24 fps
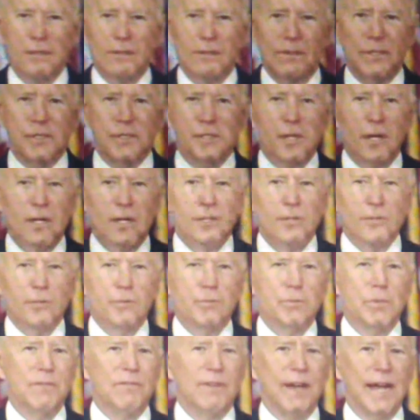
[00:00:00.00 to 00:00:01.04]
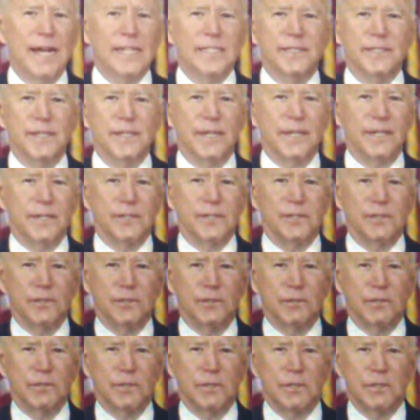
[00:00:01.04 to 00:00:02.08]
this country will be vaccinated
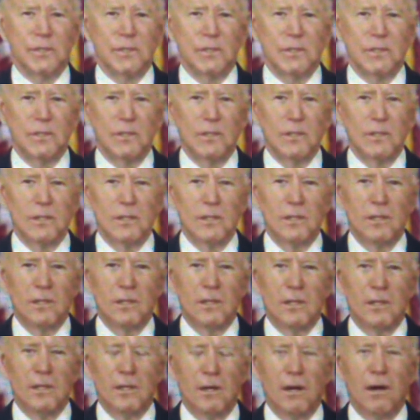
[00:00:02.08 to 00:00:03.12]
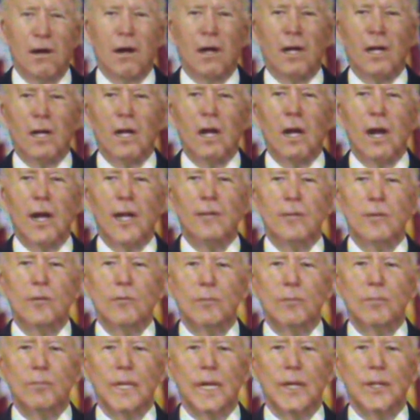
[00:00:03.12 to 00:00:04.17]
soon. Our economy
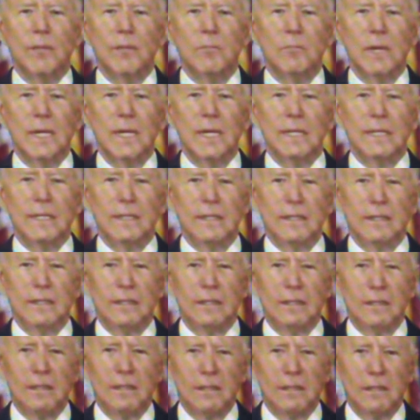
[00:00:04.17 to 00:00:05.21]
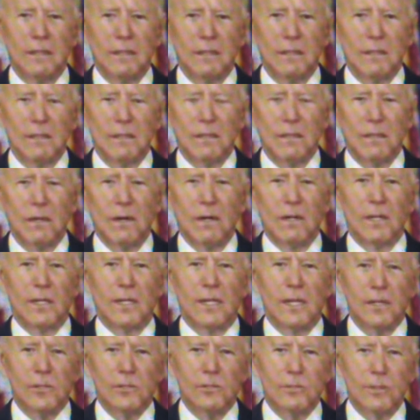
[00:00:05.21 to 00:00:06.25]
will be on the mend. Our
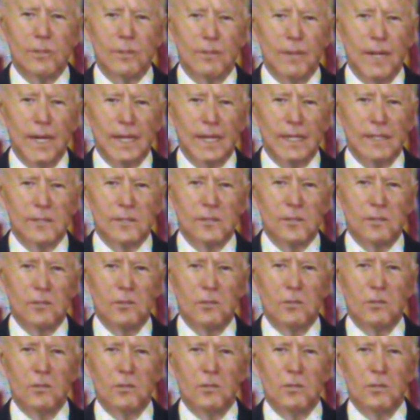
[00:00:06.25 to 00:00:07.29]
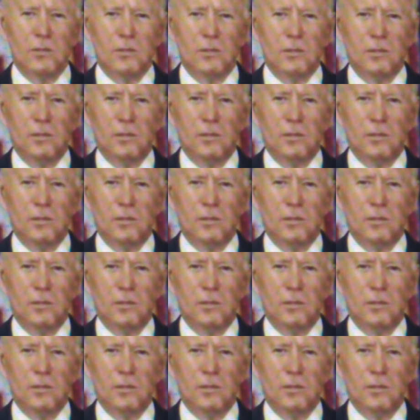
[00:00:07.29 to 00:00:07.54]
kids will be back in school.